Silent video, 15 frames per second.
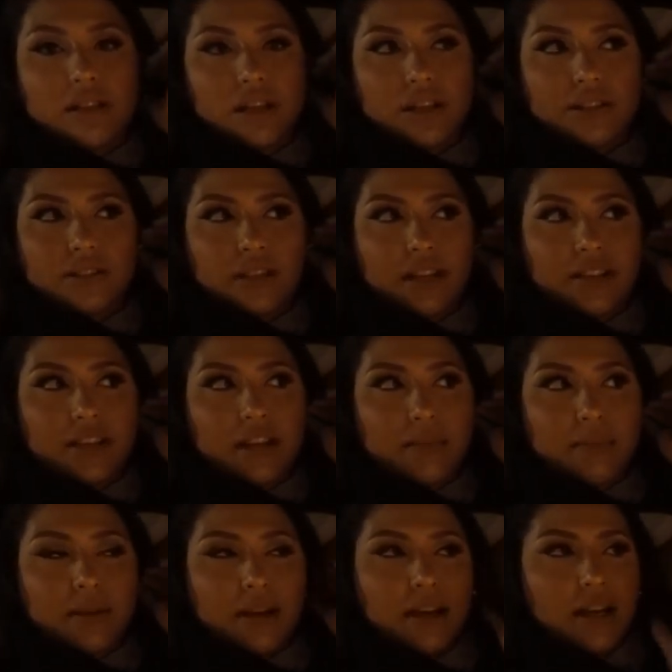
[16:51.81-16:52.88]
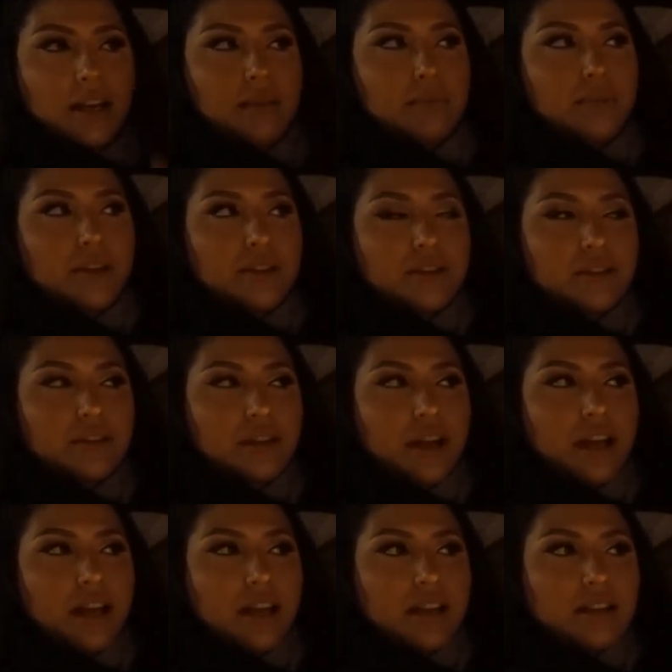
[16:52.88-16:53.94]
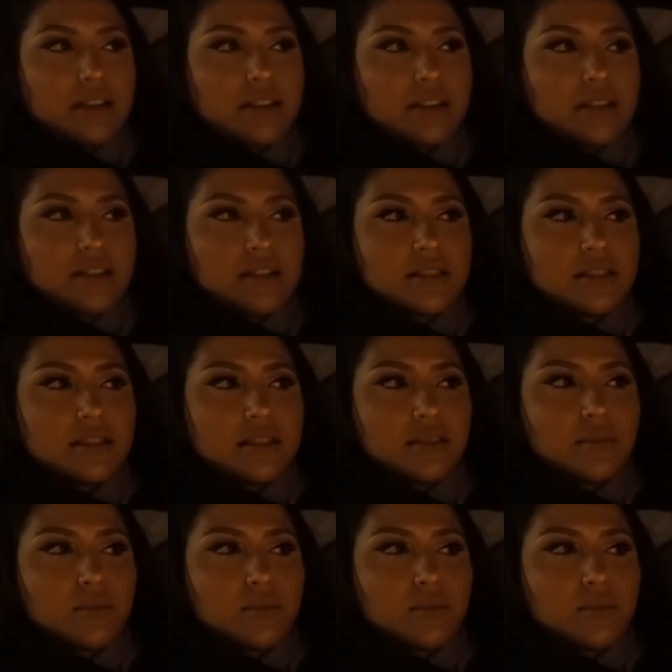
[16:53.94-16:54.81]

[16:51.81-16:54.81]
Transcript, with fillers: I think my brother and his